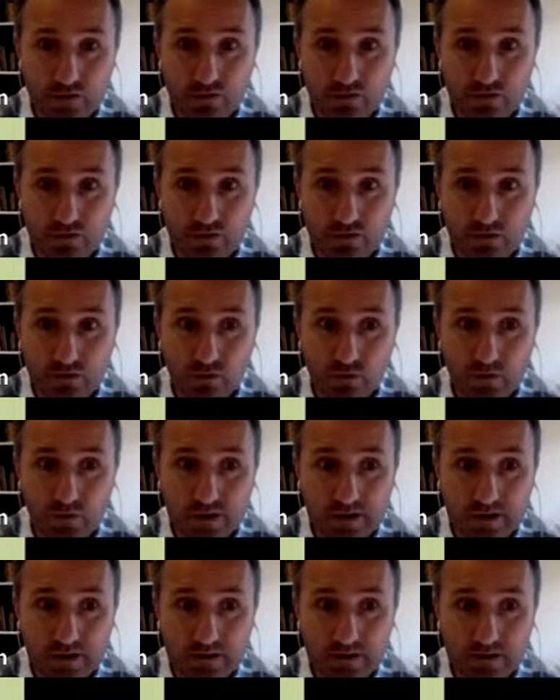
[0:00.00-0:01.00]
order to
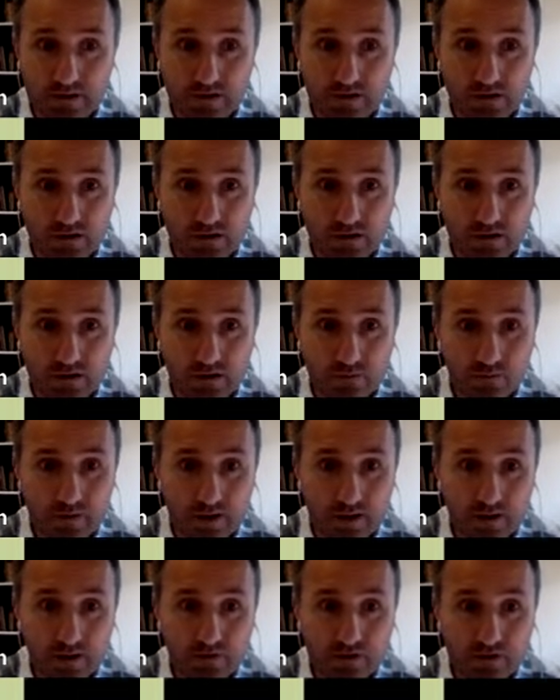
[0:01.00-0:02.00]
acquire this
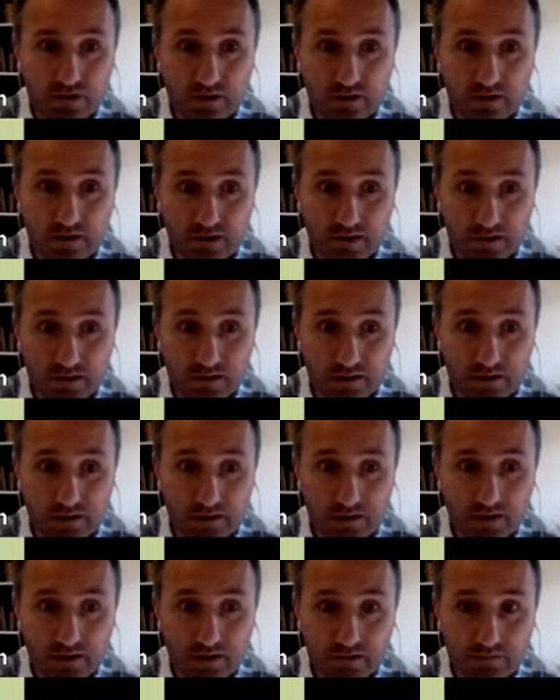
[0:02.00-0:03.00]
ma'rifat
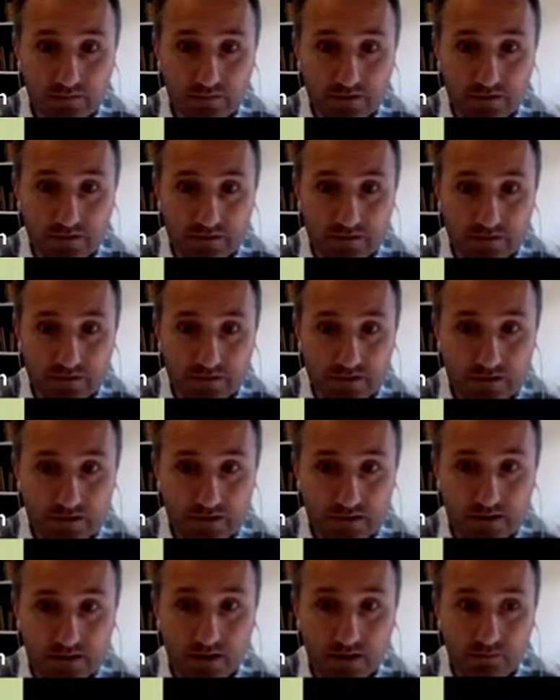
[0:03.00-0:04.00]
ilahiyya
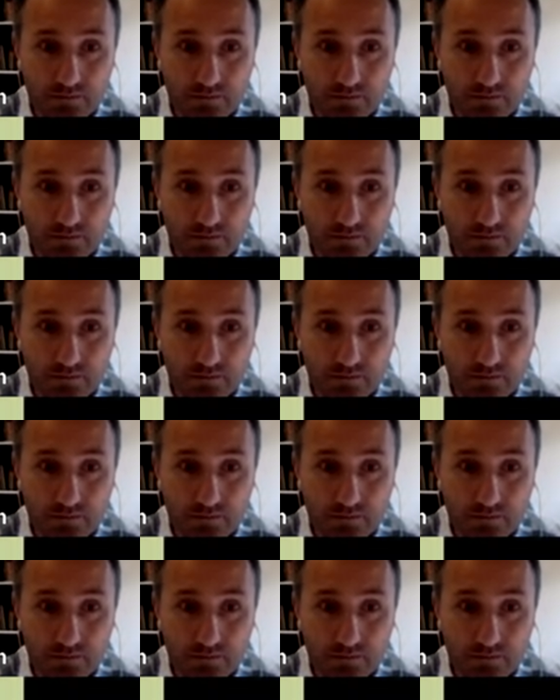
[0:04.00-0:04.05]
and